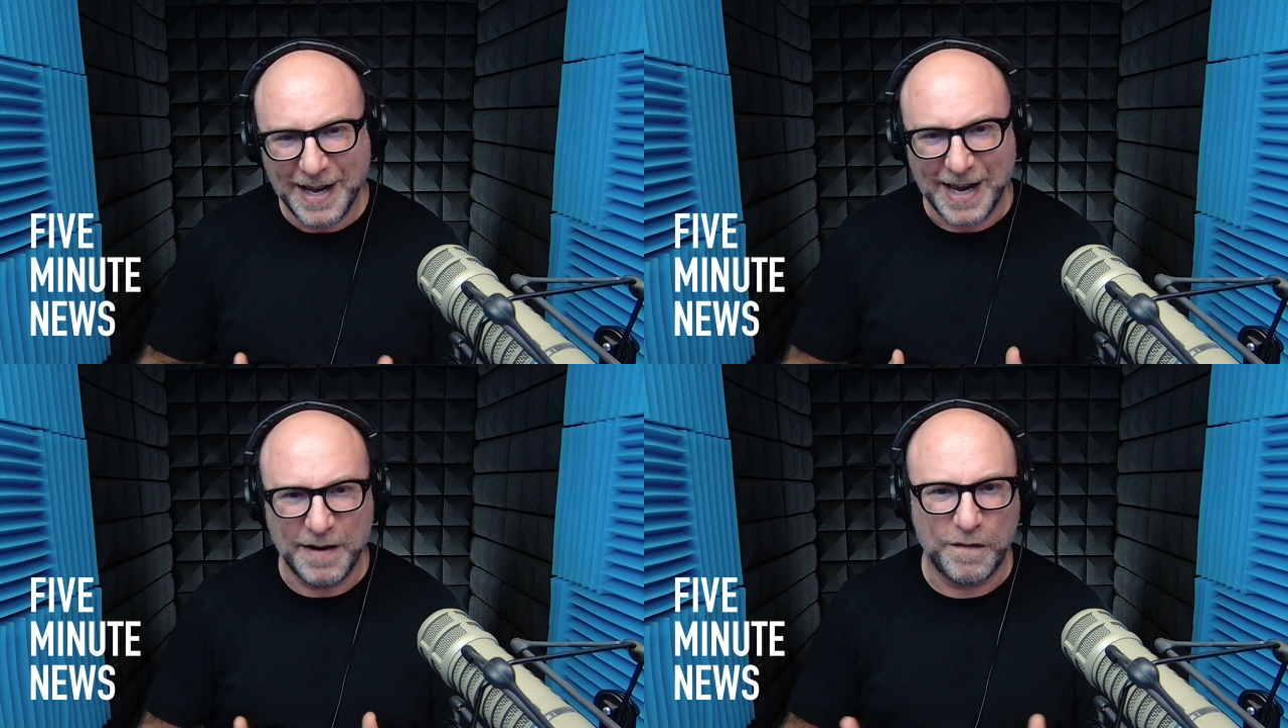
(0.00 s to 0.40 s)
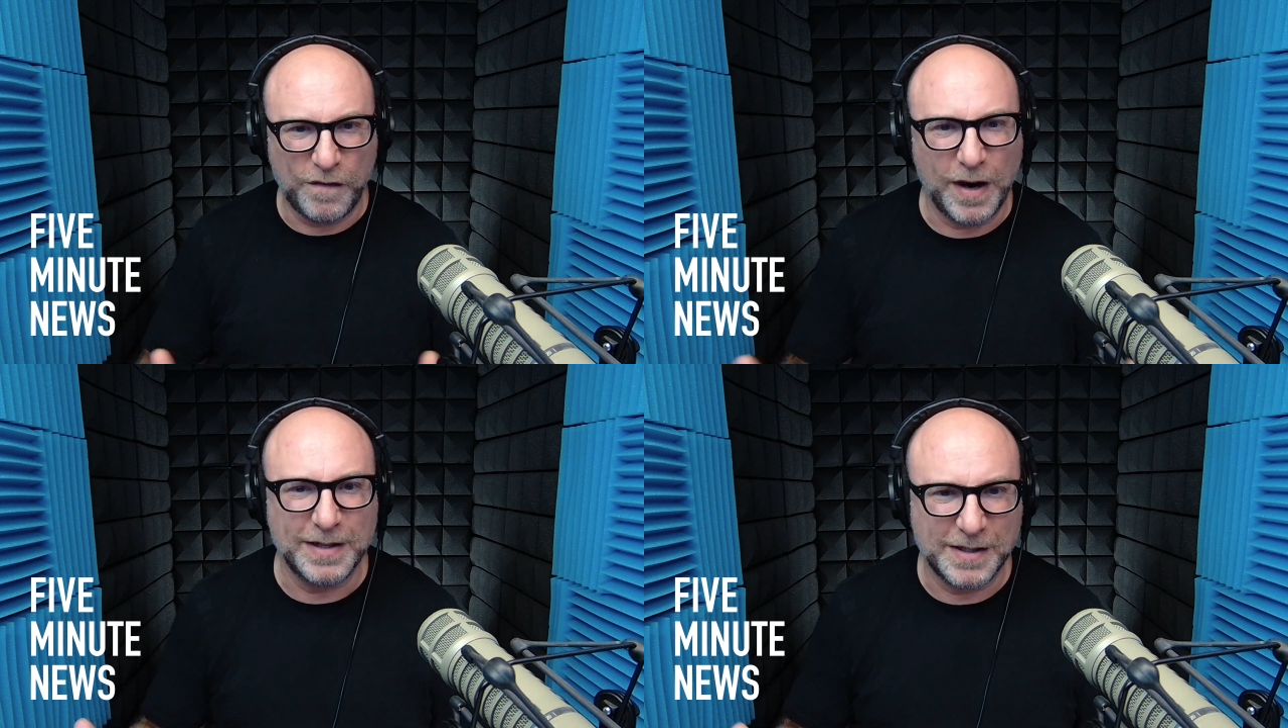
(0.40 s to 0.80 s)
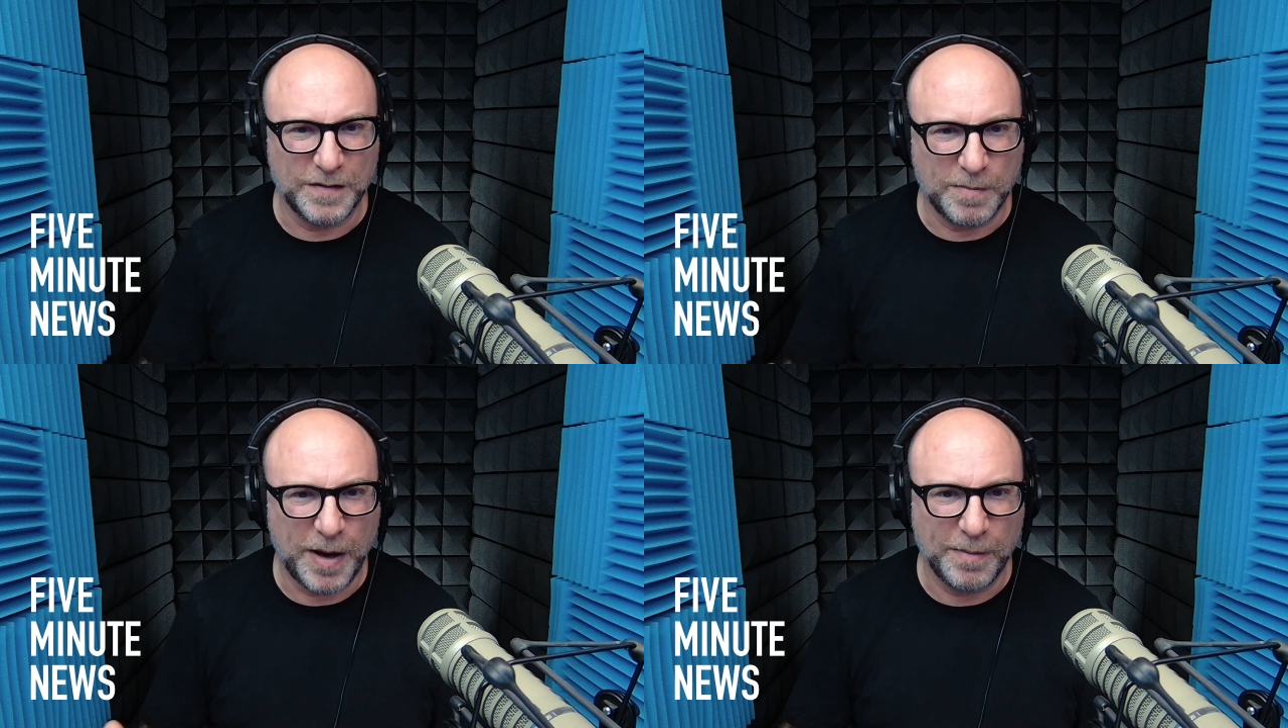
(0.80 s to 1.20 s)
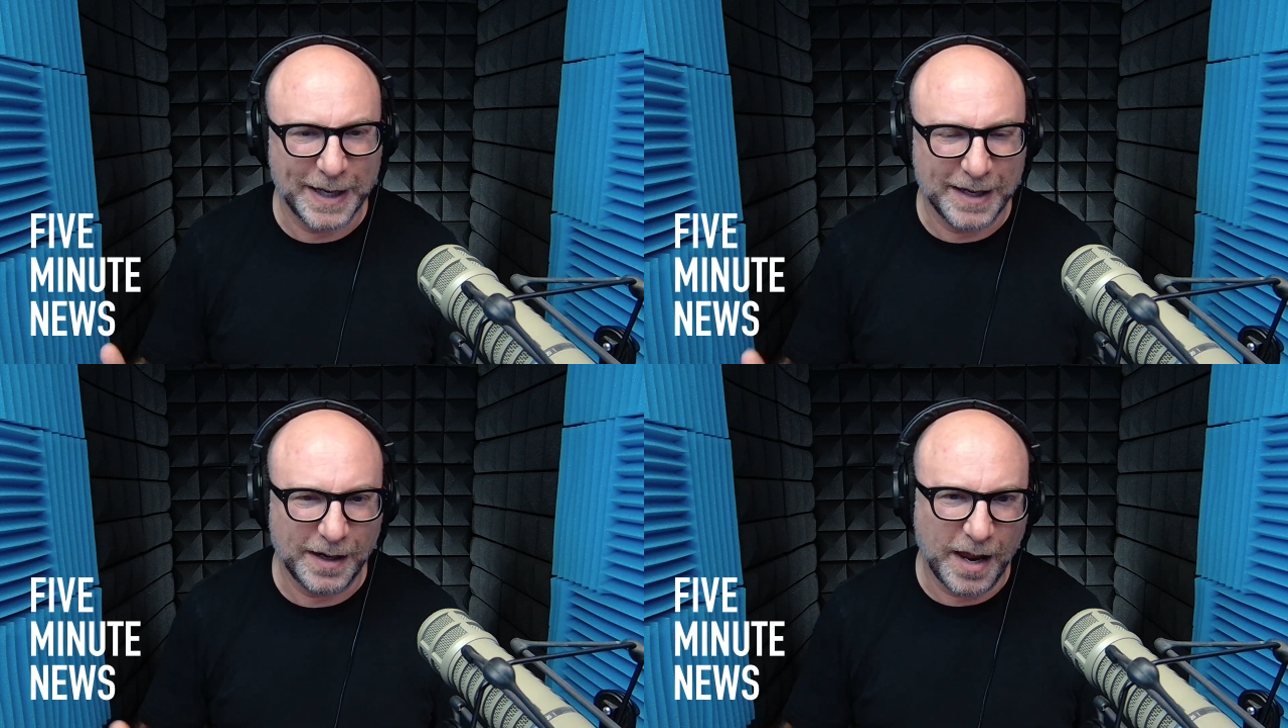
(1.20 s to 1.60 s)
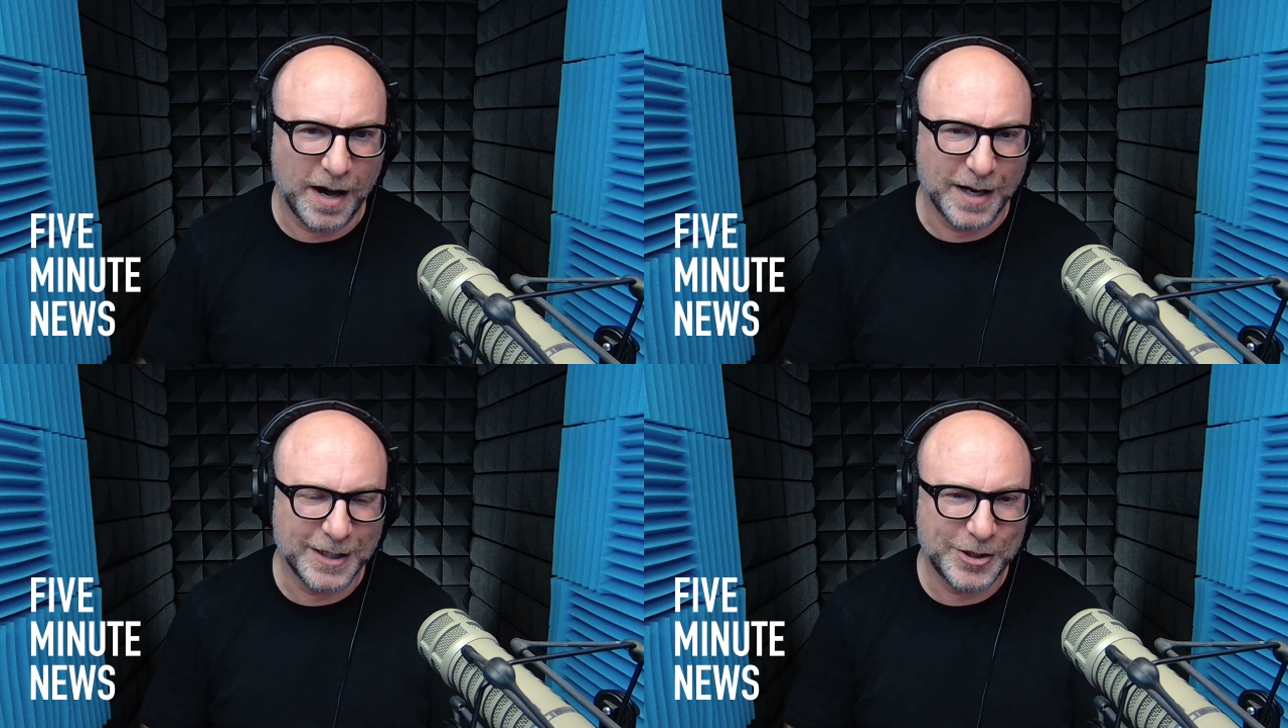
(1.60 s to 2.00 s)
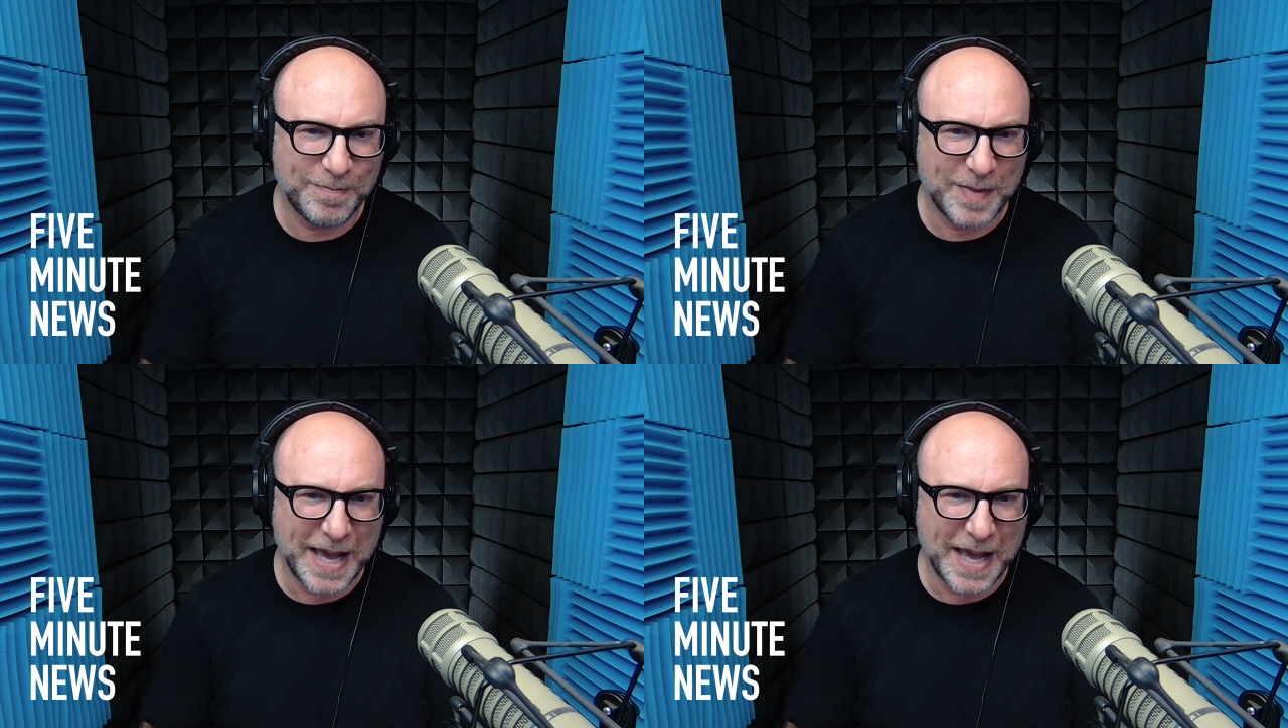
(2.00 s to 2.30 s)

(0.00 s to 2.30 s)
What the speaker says: in front of the public at large.